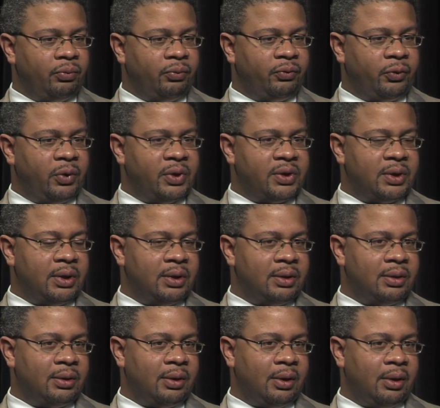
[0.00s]
For
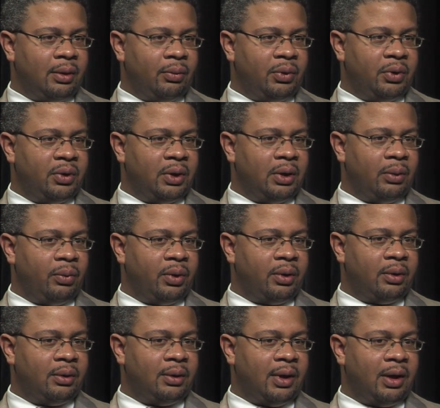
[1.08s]
instance, when you're dealing
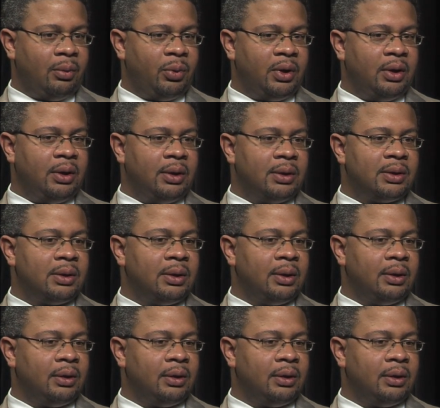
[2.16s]
with diabetes,